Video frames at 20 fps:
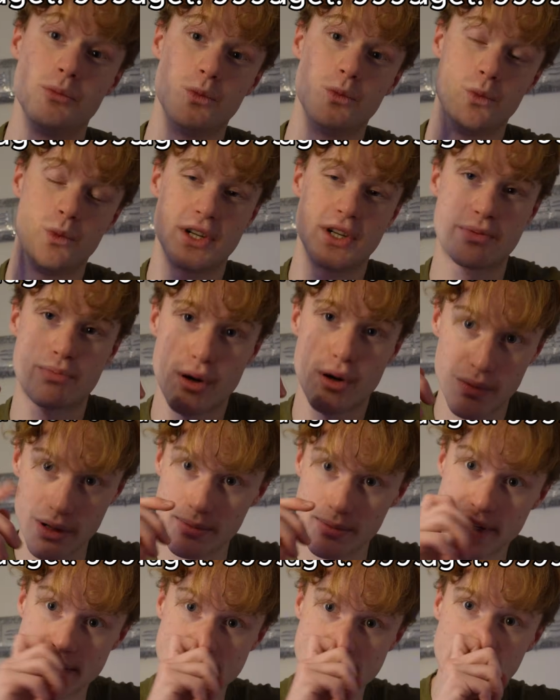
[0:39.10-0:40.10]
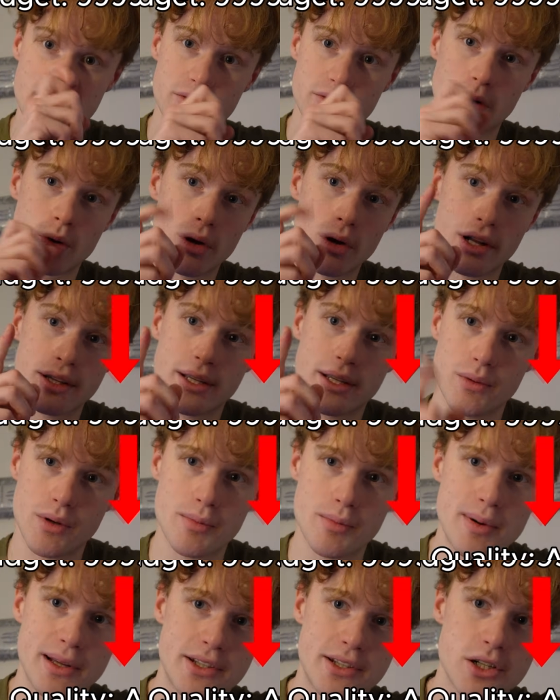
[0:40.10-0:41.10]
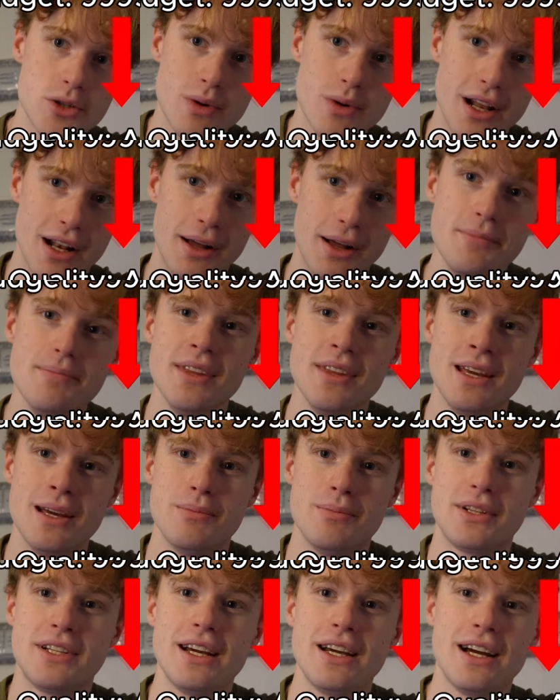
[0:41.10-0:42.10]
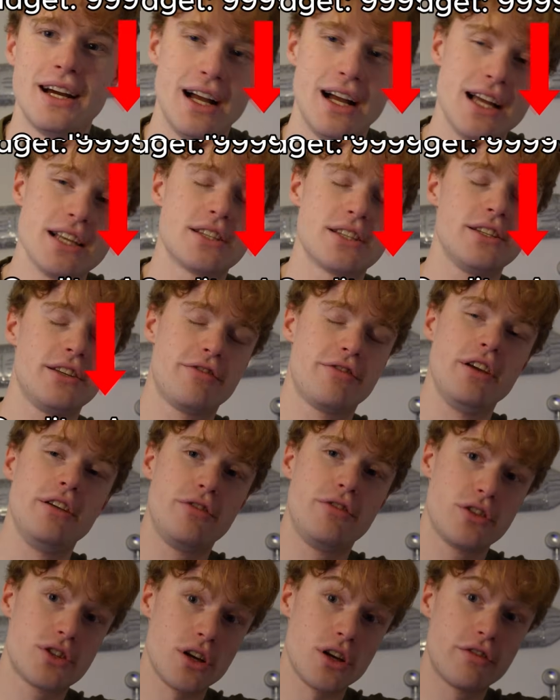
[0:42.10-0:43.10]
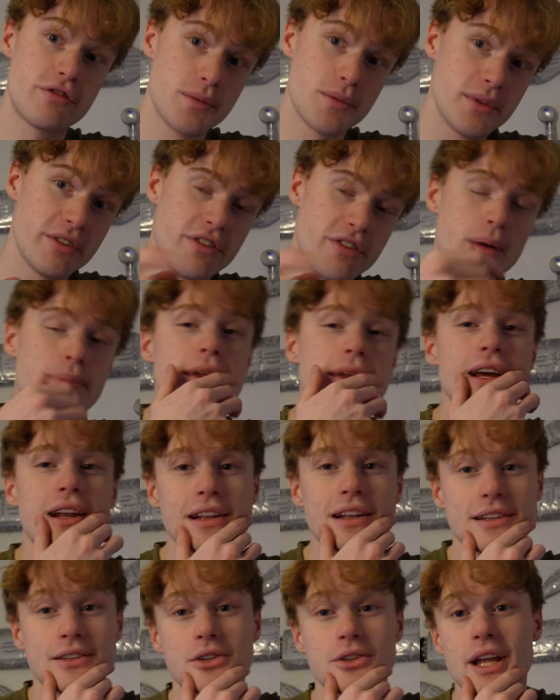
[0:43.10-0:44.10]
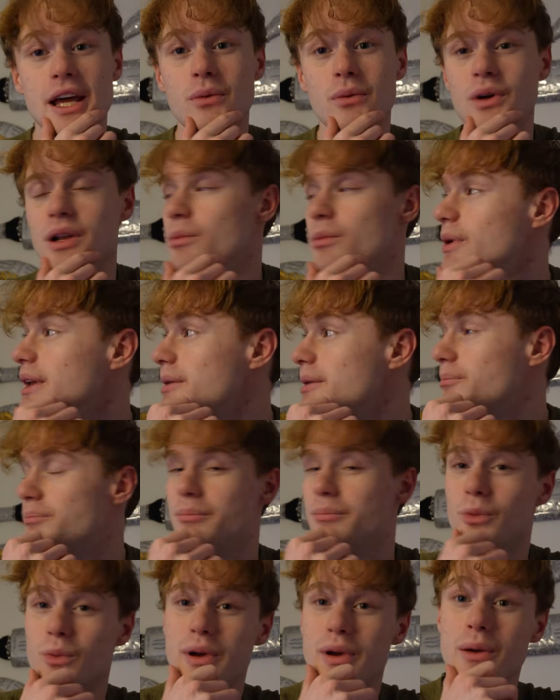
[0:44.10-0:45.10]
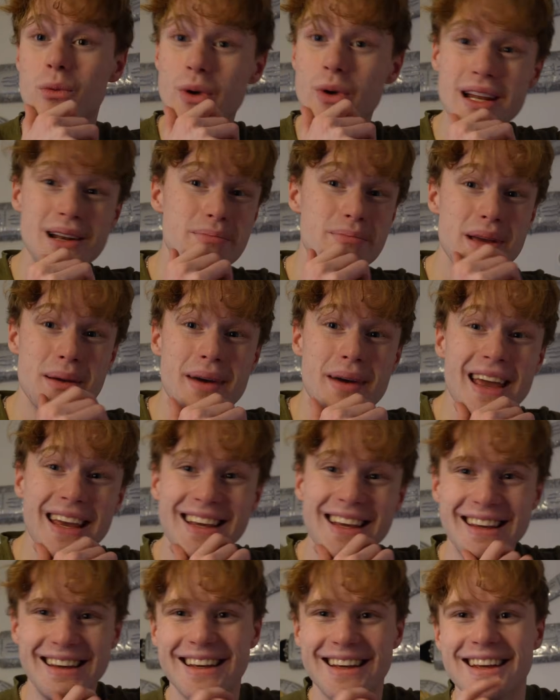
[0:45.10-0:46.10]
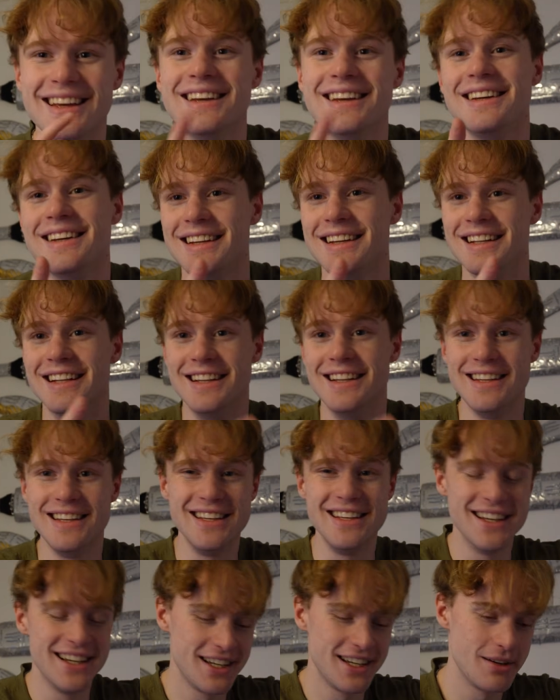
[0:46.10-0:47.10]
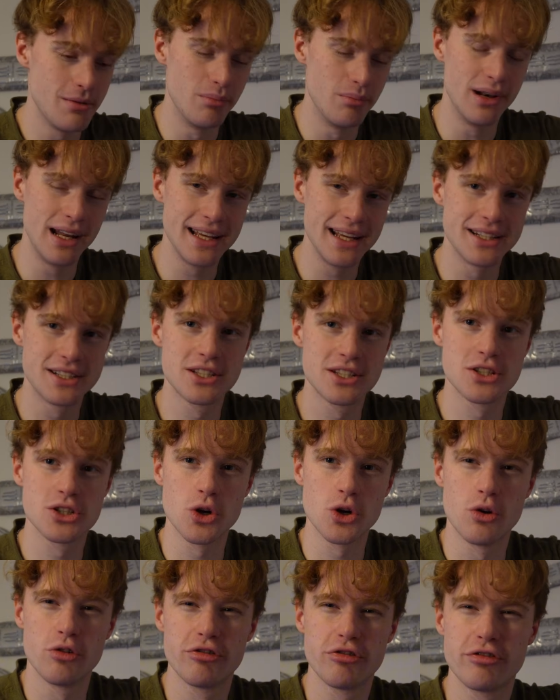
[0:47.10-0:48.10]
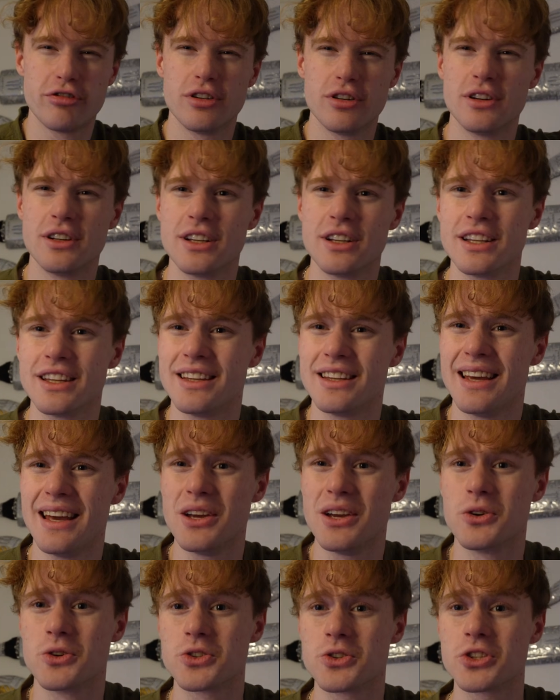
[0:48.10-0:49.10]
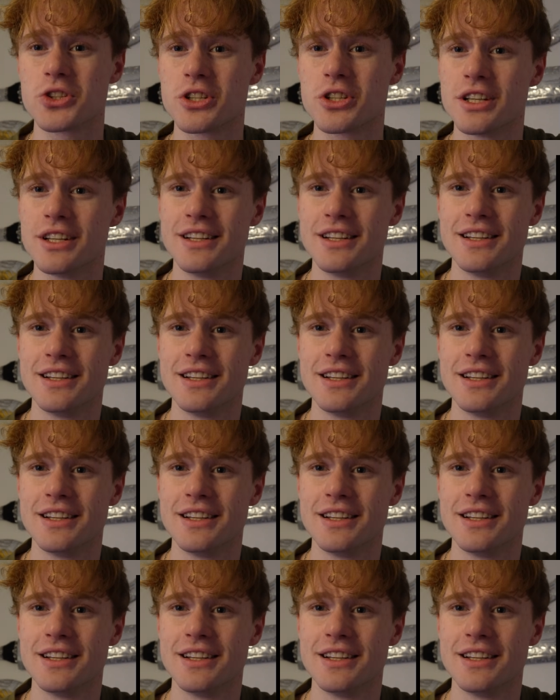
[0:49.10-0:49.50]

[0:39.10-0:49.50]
which probably means that the quality will be better as well. But yeah, as if you saw from the thumbnail, today we will be making the Blades of Chaos